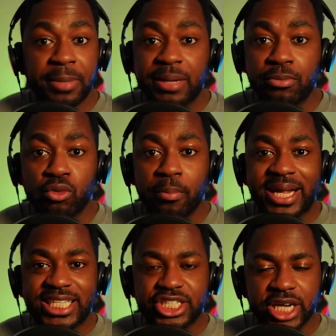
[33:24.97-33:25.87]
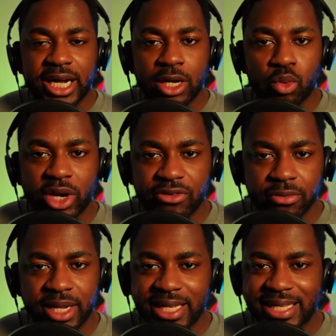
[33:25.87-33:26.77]
People may shy away
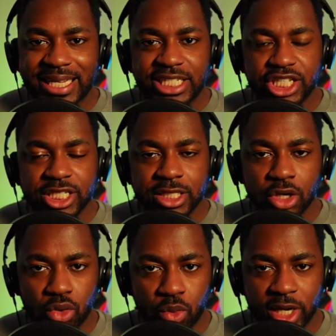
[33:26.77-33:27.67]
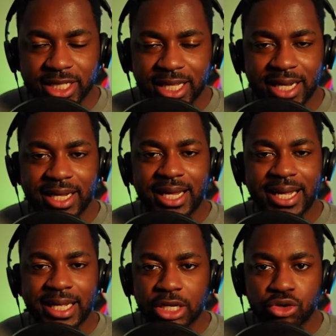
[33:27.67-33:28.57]
from that. They just don't want that.
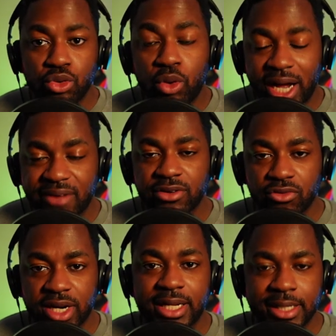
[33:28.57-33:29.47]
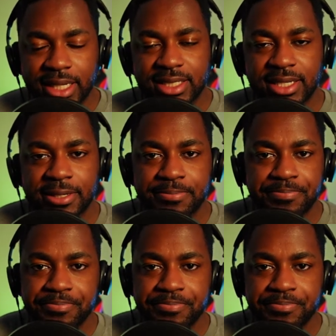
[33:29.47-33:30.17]
And you have to recognize that.